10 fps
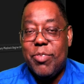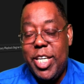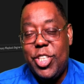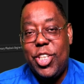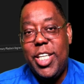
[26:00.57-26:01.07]
for
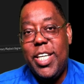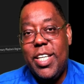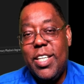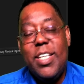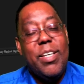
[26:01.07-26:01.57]
HD.
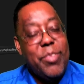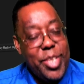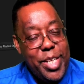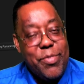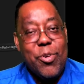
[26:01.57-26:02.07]
If you
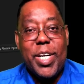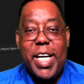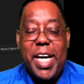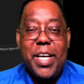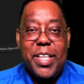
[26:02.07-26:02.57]
need
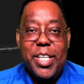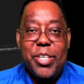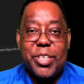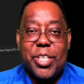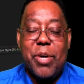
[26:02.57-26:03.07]
4K, then
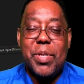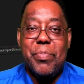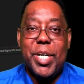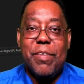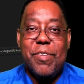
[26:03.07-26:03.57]
you start with a
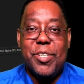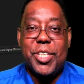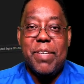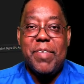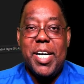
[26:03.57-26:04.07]
bigger
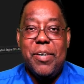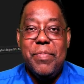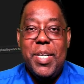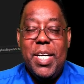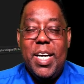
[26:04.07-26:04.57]
Photoshop file.
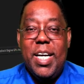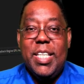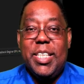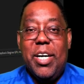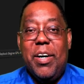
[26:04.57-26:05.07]

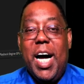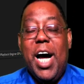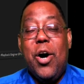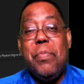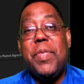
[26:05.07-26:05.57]
So I
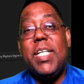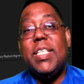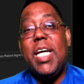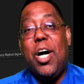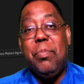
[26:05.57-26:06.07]
hope
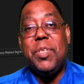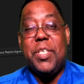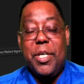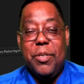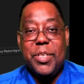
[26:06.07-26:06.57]
this helps
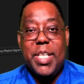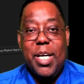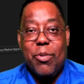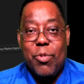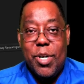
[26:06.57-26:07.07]
those
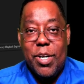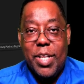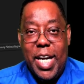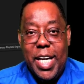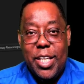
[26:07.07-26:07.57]
that were
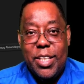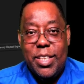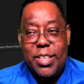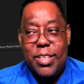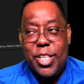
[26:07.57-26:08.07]
like
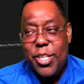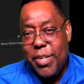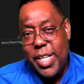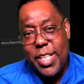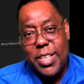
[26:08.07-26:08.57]

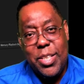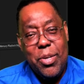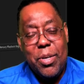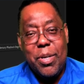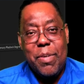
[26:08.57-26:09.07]
curious
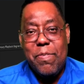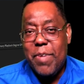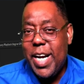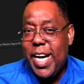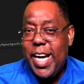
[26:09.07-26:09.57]
or
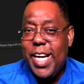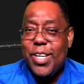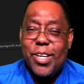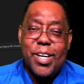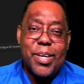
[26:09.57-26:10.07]
afraid
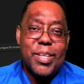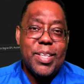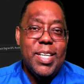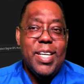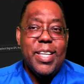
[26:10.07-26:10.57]
or
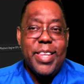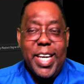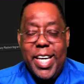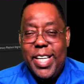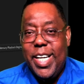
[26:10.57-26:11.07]

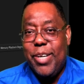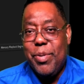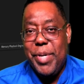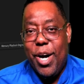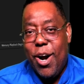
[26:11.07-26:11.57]
thinking that it
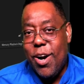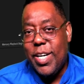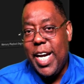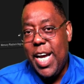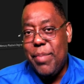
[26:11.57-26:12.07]
would be hard
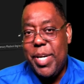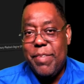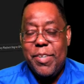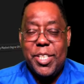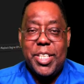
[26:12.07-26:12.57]
to animate a
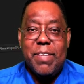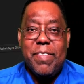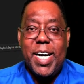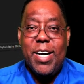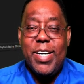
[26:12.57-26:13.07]
Photoshop
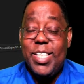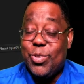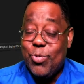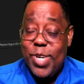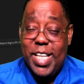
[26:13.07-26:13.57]
file, it's
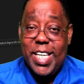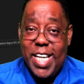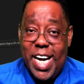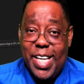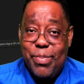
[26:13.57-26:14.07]
really
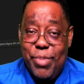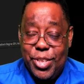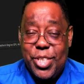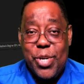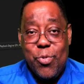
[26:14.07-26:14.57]
not.
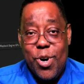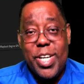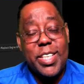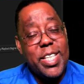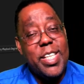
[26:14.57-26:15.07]
Most of your
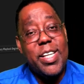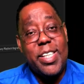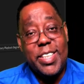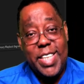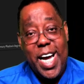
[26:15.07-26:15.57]
work is in the
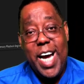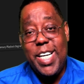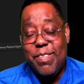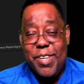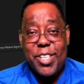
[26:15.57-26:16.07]
design
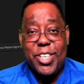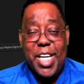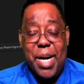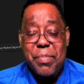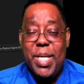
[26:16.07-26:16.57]
in
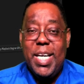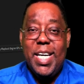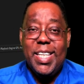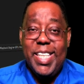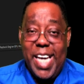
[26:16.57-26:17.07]
Photoshop.
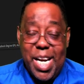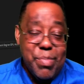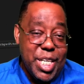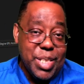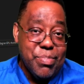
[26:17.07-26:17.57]
The
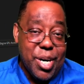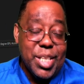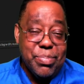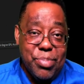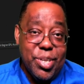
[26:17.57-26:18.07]
animation
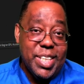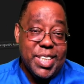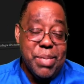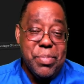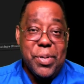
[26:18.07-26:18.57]
part's pretty
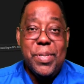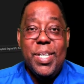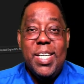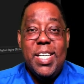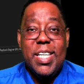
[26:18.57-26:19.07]
simple
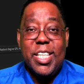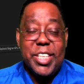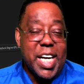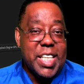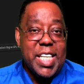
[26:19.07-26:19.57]
because you
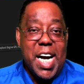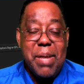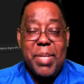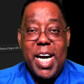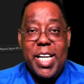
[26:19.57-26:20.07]
got a
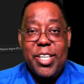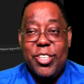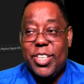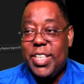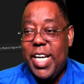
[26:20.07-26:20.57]
timeline and you're
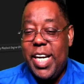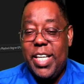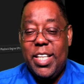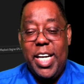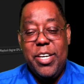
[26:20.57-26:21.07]
just
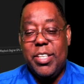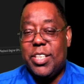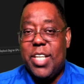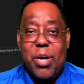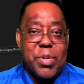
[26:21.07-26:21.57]
saying, like, you could
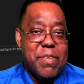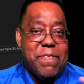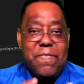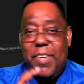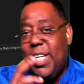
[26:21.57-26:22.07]
start with a
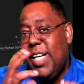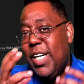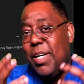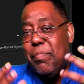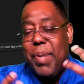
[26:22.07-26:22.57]
fully
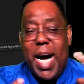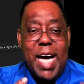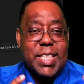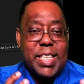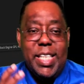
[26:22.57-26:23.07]

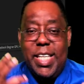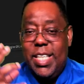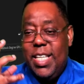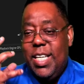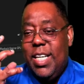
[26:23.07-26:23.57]
composited,